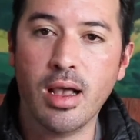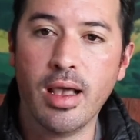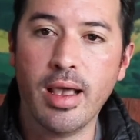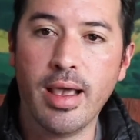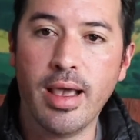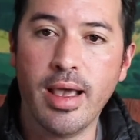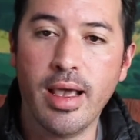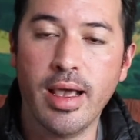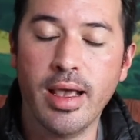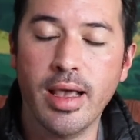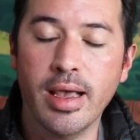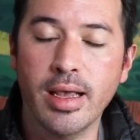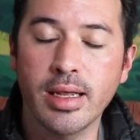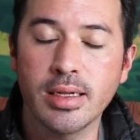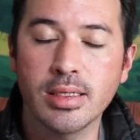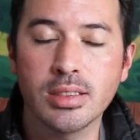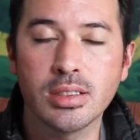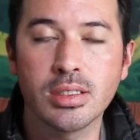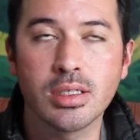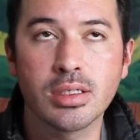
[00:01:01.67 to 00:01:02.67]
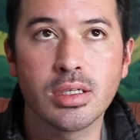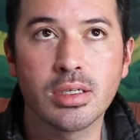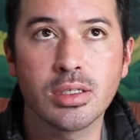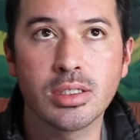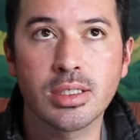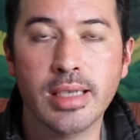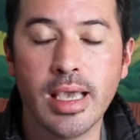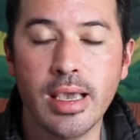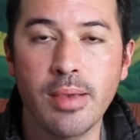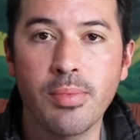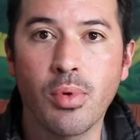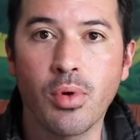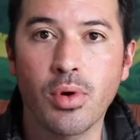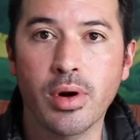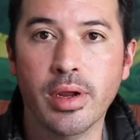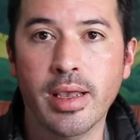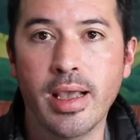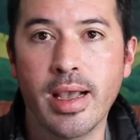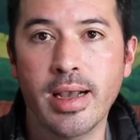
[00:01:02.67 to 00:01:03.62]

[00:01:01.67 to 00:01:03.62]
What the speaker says: and skateboarding